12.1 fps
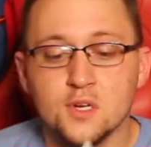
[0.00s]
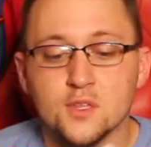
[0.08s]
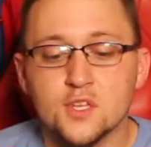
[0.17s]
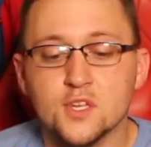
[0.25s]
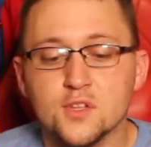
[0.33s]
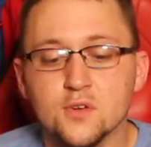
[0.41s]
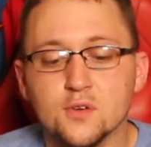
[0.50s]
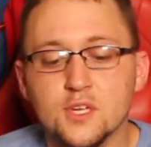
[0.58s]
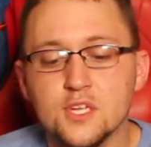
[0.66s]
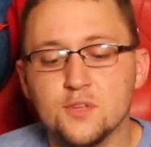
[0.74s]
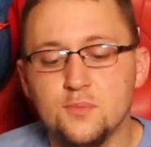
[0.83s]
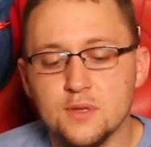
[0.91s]
This story
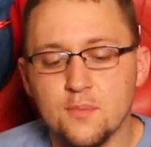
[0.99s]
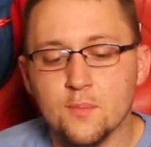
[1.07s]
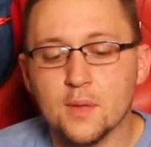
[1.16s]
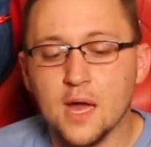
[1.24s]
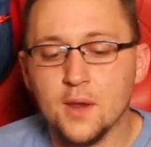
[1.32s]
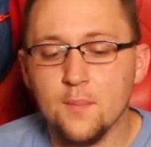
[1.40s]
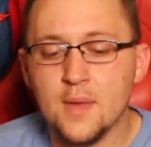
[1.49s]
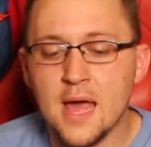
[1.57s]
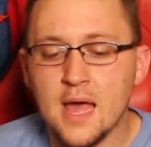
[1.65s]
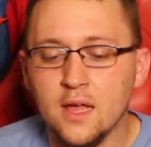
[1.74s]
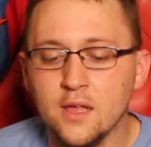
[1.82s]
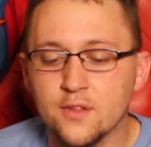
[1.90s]
has been kind of
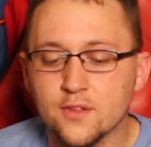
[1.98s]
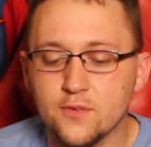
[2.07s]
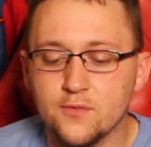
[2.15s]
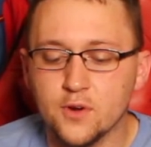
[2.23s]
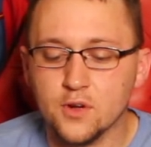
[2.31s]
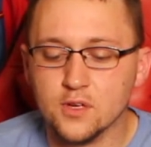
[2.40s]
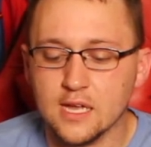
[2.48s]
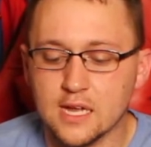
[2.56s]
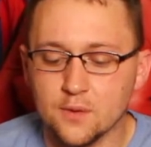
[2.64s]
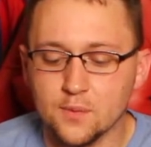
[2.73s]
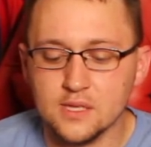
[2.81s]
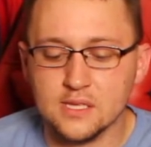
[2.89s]
meh so far. Like,
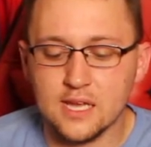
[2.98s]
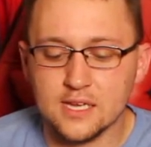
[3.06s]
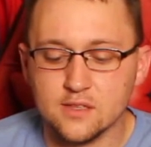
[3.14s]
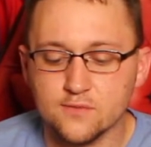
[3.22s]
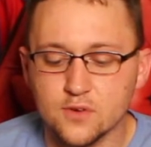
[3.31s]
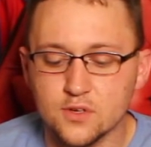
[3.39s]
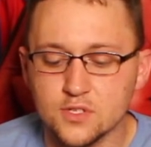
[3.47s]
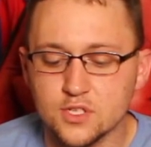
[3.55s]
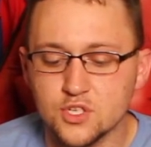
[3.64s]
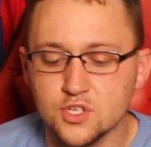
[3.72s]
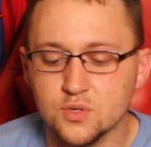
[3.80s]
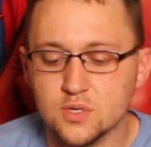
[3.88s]
I really liked the first
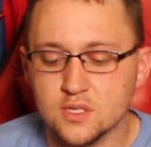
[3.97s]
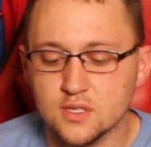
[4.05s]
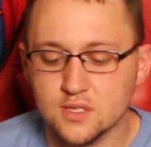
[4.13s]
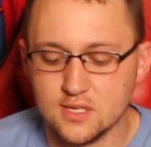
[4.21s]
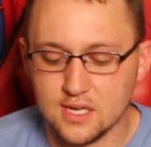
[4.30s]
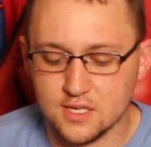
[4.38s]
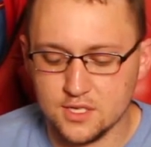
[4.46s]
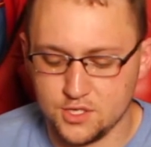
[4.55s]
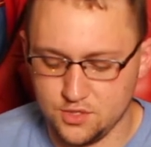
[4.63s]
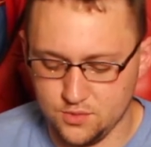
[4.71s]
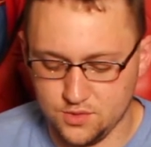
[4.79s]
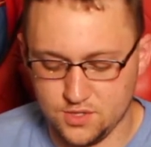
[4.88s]
issue, and then the second
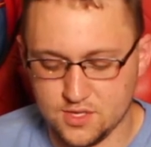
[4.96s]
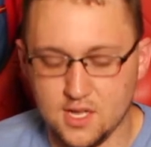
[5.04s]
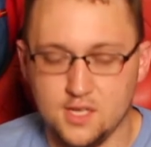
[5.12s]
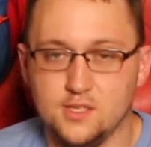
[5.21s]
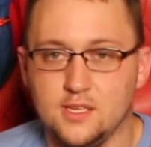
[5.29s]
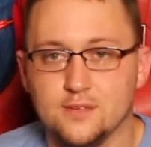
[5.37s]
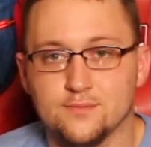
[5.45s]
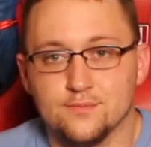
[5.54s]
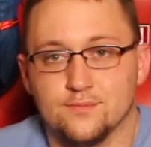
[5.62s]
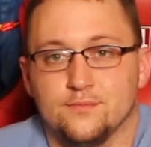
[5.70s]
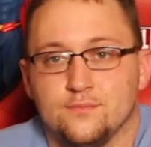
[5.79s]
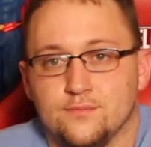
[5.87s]
issue was just kind of like,
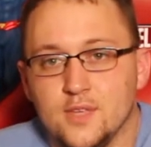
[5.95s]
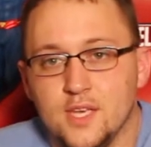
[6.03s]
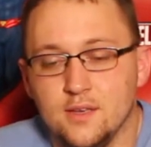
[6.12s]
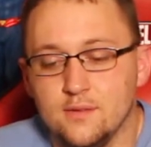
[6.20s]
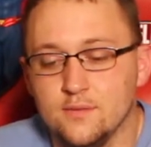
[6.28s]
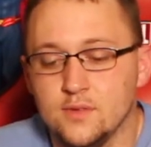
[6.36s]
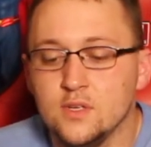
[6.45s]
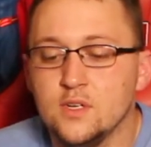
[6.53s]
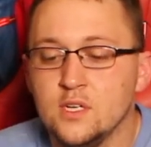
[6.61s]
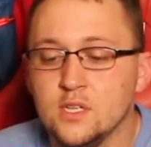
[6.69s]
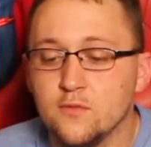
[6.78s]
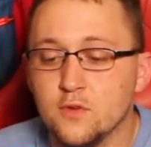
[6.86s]
eh.
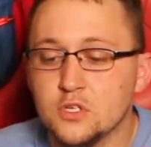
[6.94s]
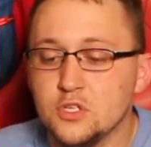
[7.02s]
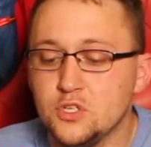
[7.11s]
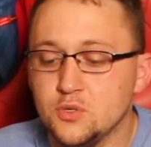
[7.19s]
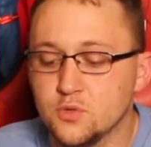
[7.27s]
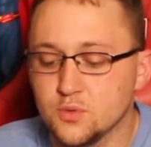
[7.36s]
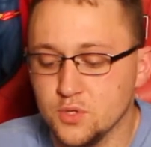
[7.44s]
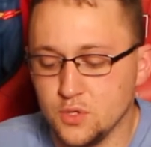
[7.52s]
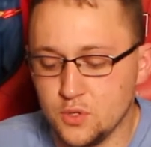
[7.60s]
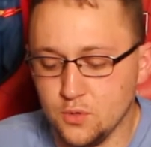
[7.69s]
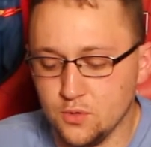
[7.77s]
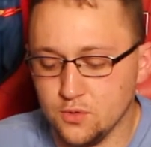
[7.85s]
First issue was really
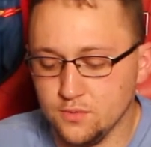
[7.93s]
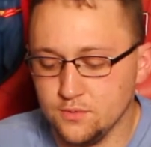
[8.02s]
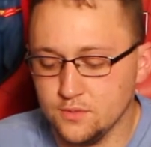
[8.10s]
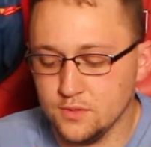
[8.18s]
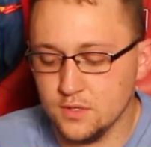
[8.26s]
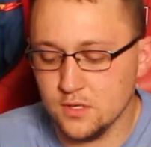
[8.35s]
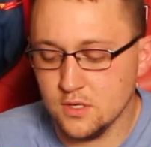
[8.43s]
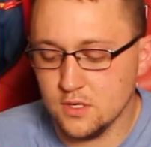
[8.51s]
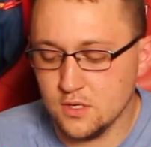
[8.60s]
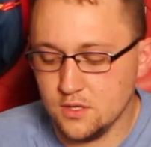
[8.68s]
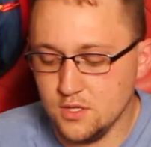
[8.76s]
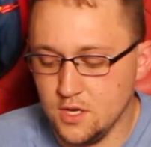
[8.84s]
cool,
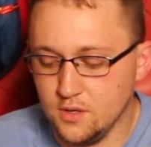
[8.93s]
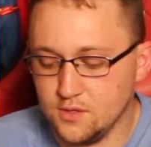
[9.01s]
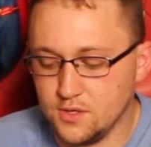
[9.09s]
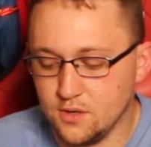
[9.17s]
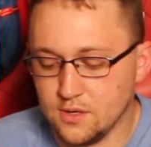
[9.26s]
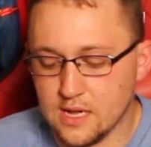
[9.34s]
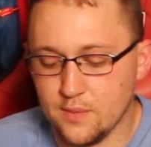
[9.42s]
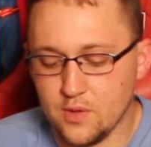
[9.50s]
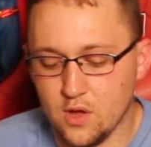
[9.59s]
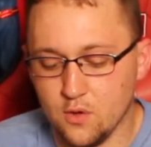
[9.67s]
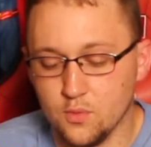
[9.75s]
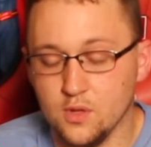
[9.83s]
though, so it got me
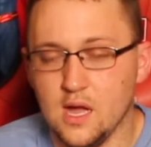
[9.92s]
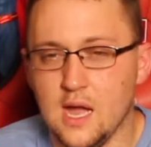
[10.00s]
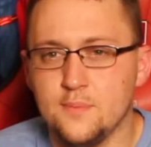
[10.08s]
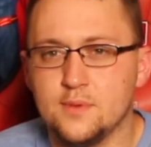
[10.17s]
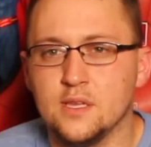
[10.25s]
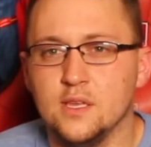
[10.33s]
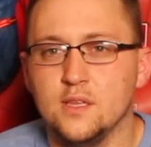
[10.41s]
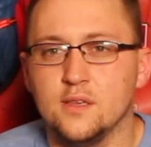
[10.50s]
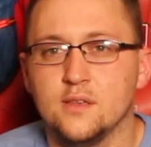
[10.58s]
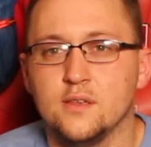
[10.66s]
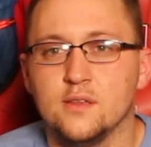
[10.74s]
all real hyped again